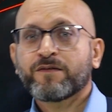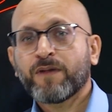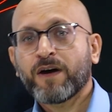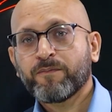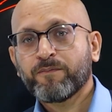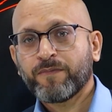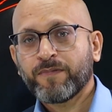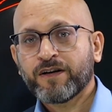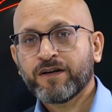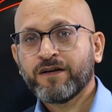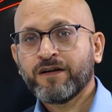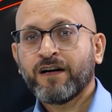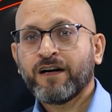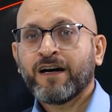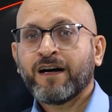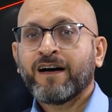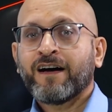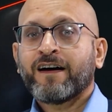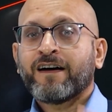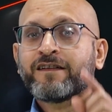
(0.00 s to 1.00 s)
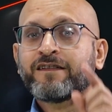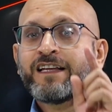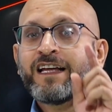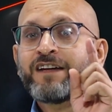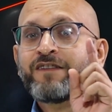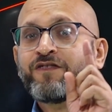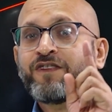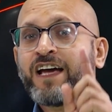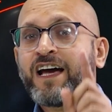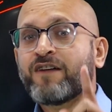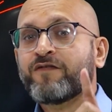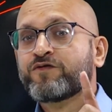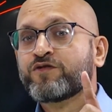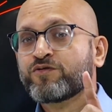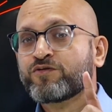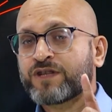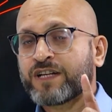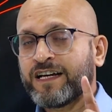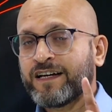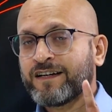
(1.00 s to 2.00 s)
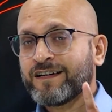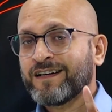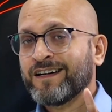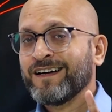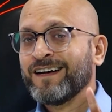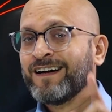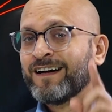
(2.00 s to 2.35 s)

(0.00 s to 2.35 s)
remember that we have to take